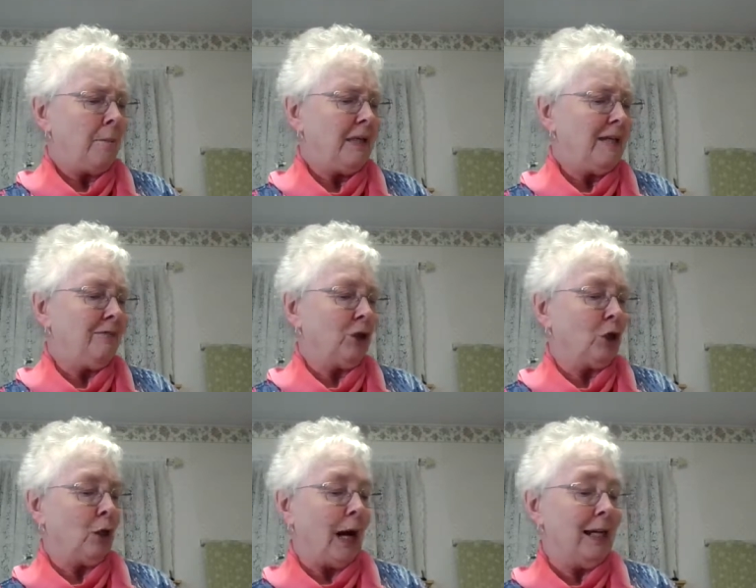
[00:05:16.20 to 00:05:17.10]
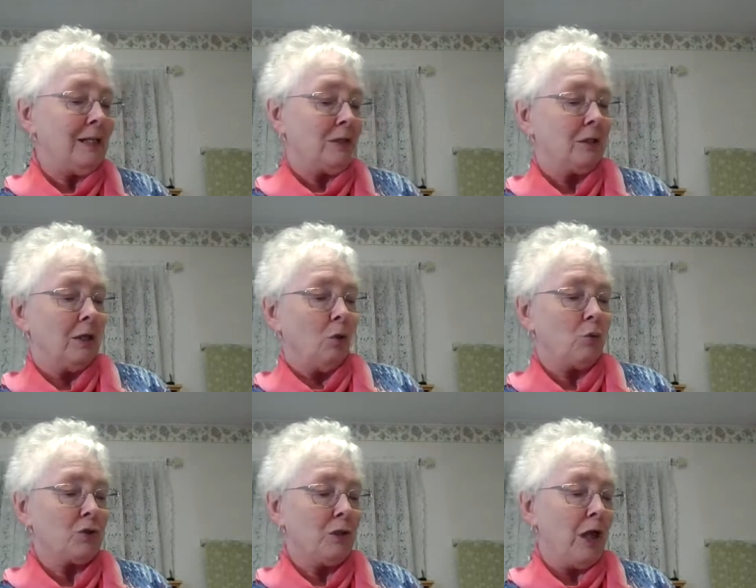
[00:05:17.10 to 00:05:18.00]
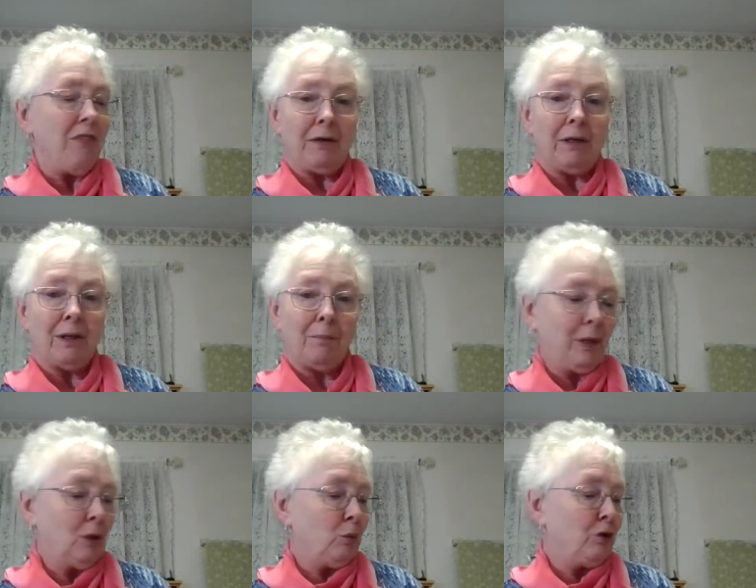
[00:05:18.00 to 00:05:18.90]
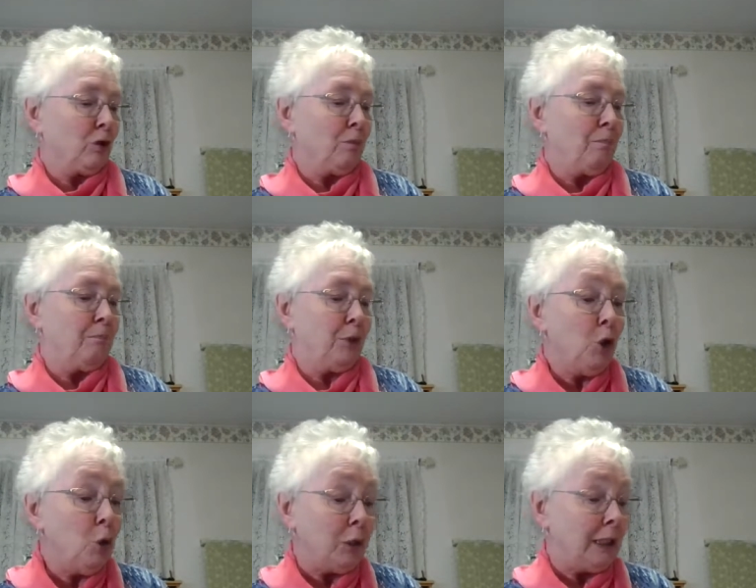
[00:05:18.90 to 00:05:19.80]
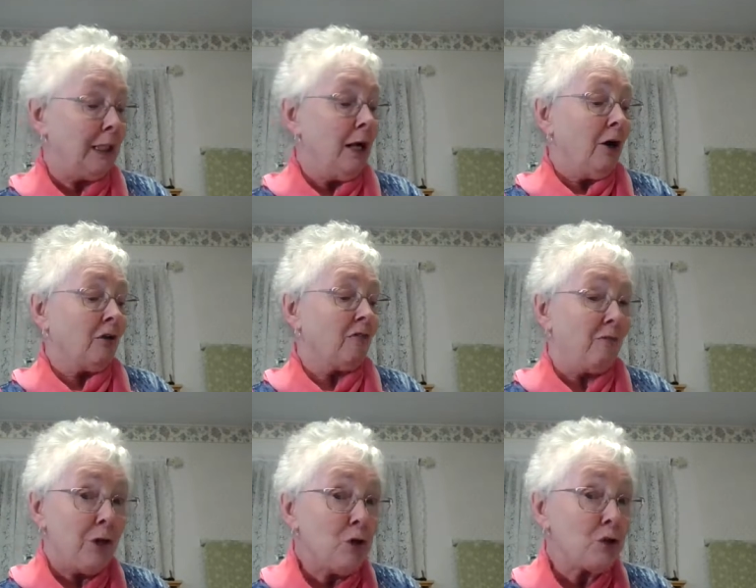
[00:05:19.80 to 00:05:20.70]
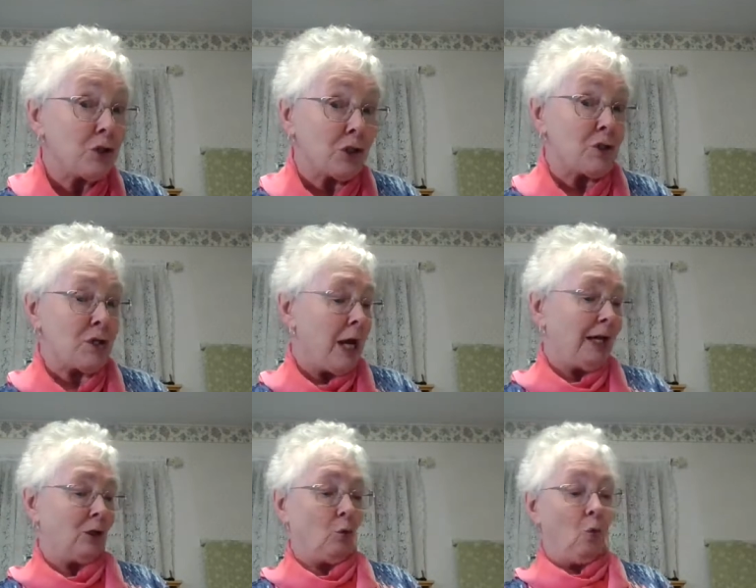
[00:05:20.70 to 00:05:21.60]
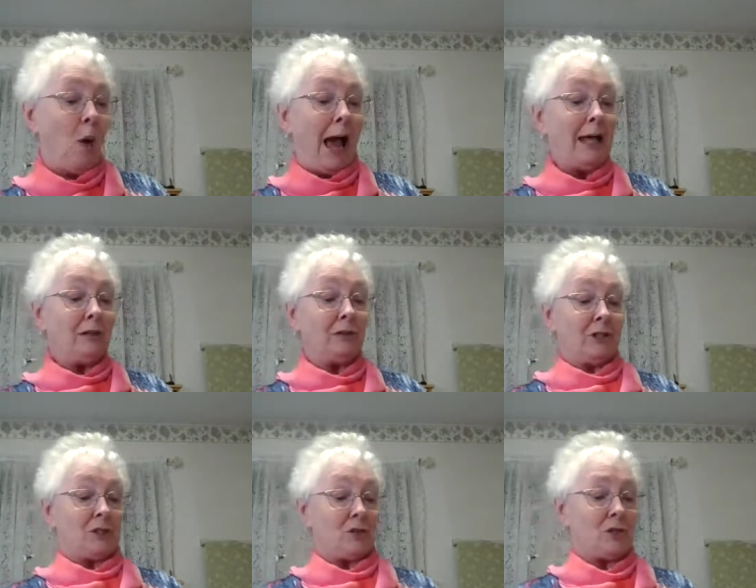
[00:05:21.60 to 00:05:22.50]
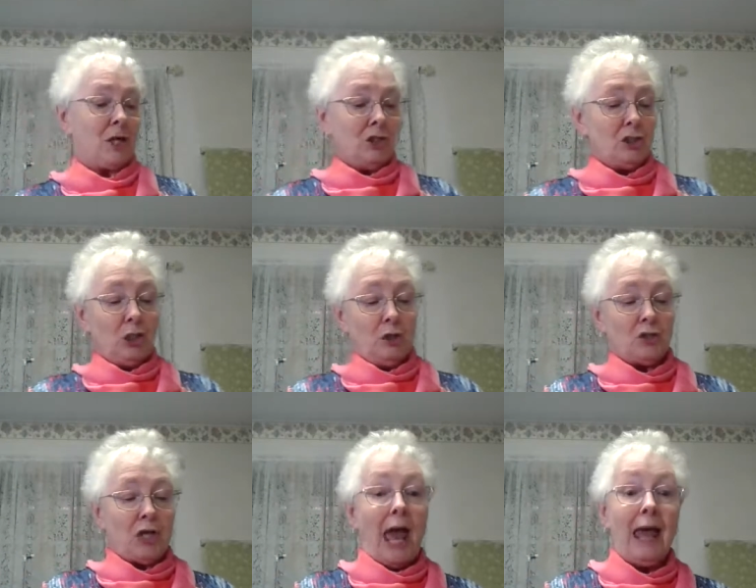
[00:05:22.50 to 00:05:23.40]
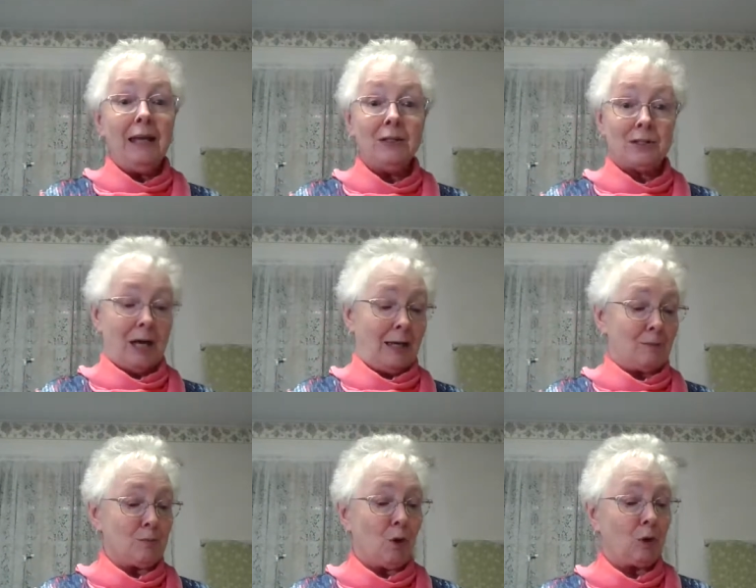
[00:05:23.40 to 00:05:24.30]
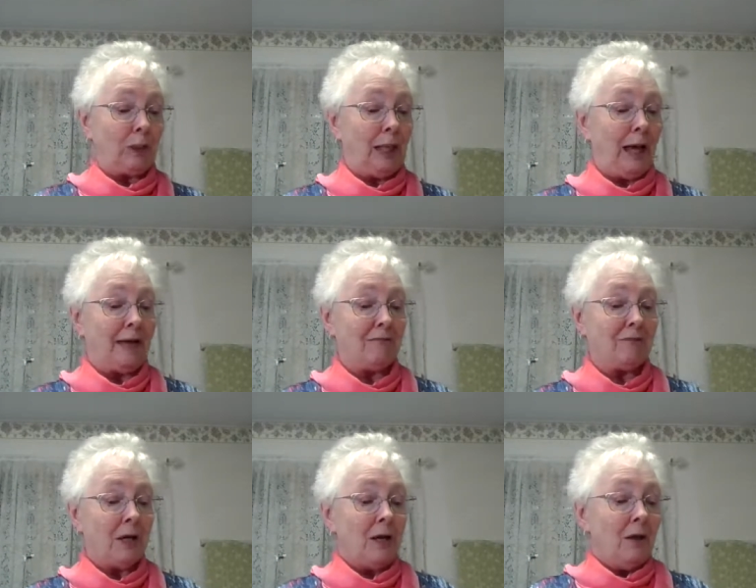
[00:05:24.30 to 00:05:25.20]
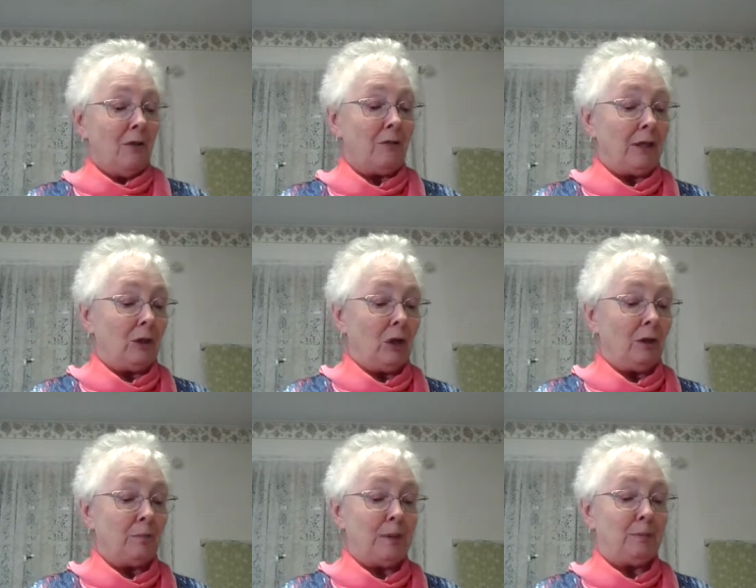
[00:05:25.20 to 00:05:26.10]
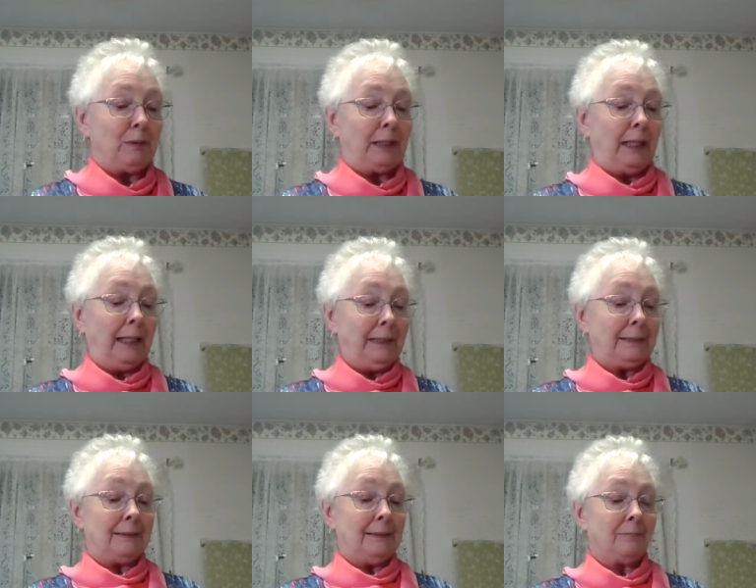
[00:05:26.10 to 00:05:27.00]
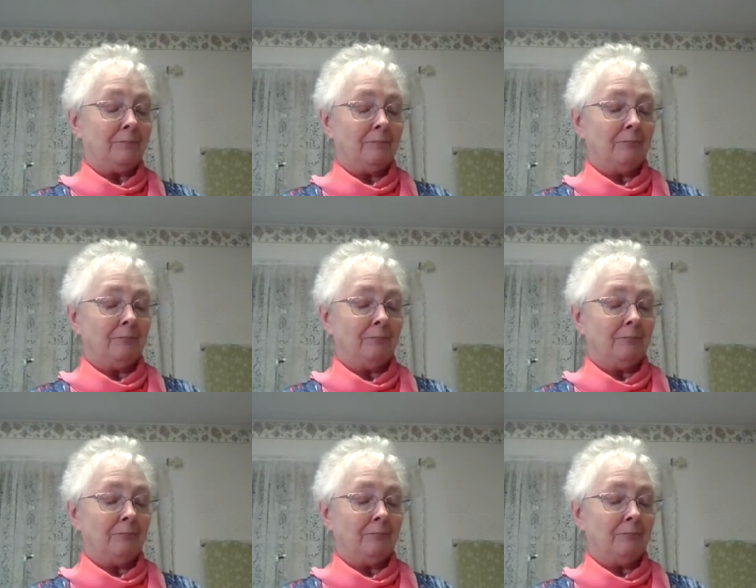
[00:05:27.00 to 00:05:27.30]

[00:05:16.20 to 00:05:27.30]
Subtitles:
But even her height was nothing compared with her beauty, her fierceness, and her wildness. She looked 10 times more alive than all the people in London.